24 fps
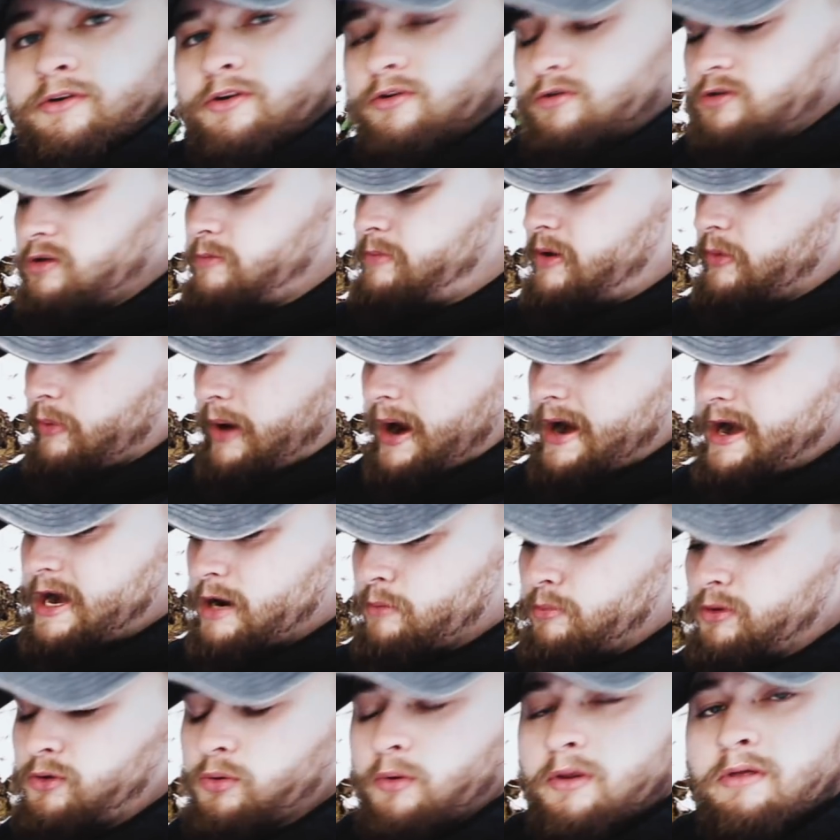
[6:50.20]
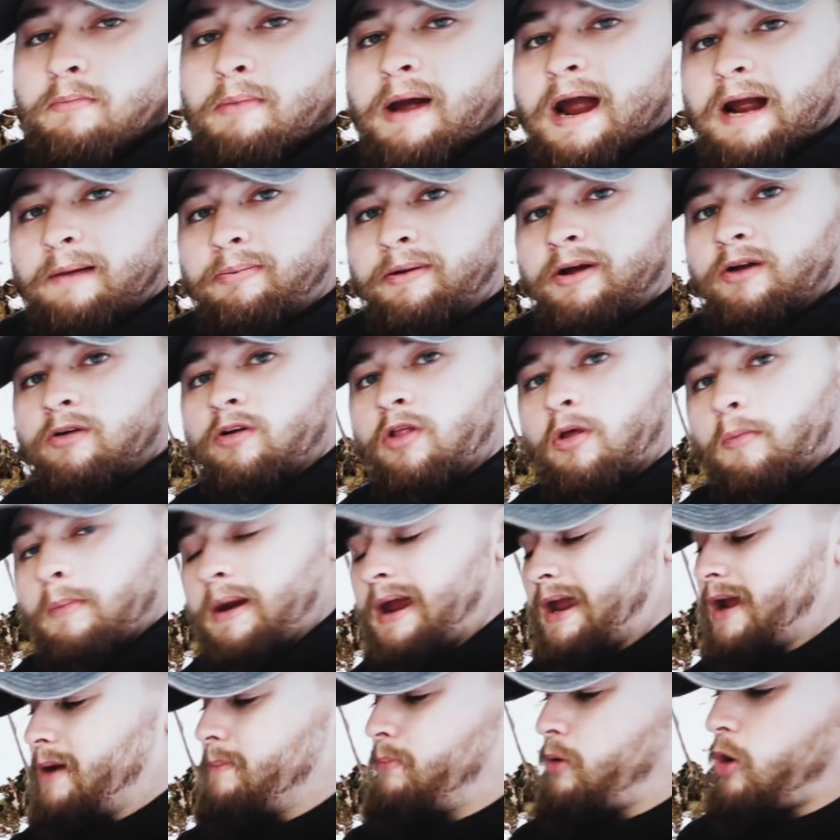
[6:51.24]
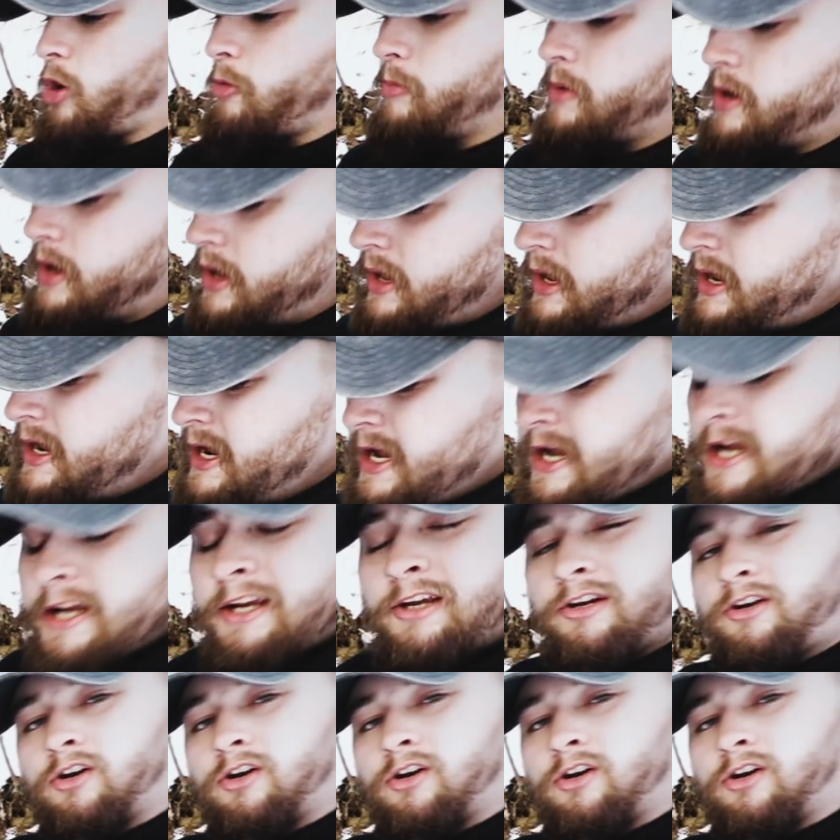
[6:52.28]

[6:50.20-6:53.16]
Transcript: usually be right here between the back panel and the main compartment. You